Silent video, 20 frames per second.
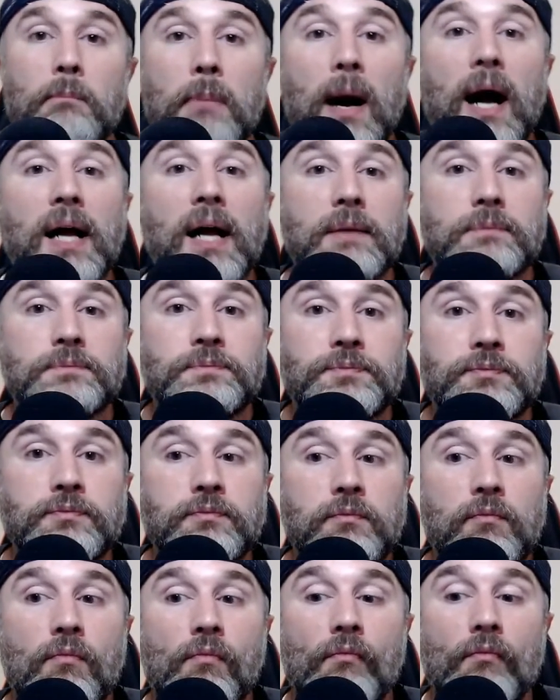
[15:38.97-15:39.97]
But
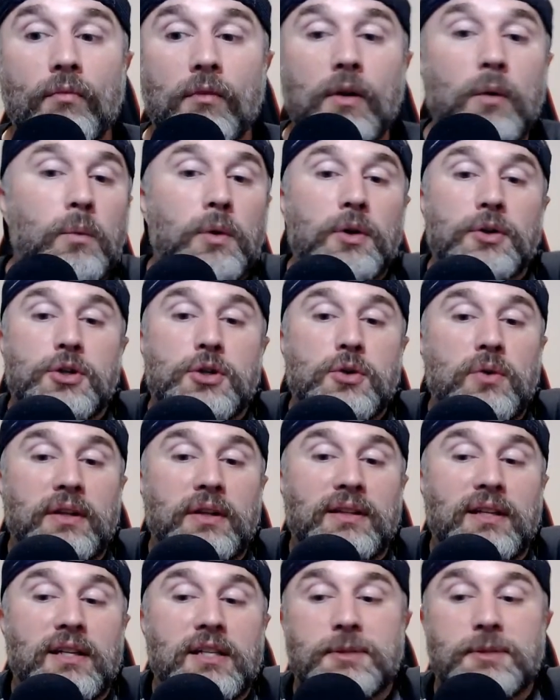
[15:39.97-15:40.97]
we're
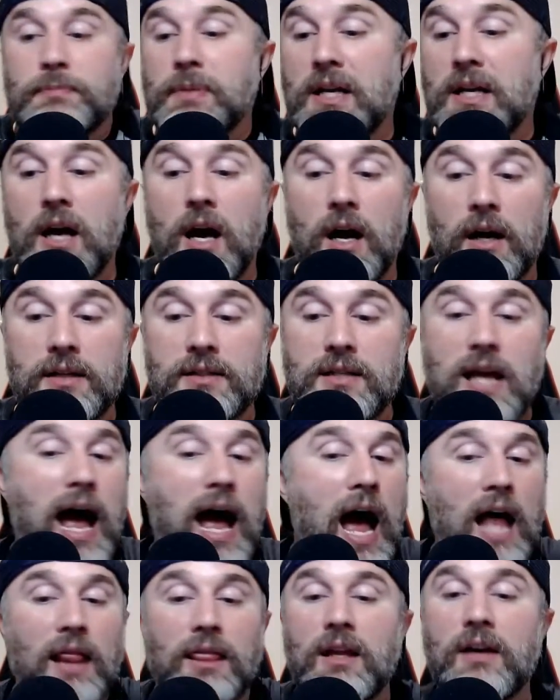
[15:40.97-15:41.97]
doing this because
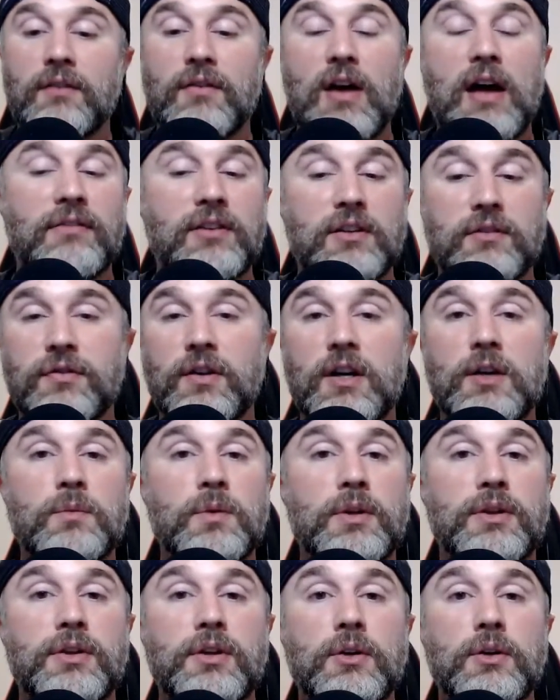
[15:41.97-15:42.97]
I love having fun
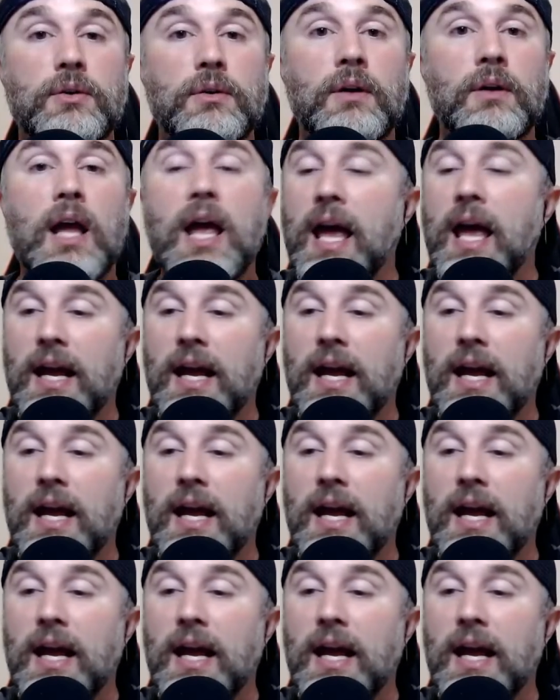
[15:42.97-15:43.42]
with you,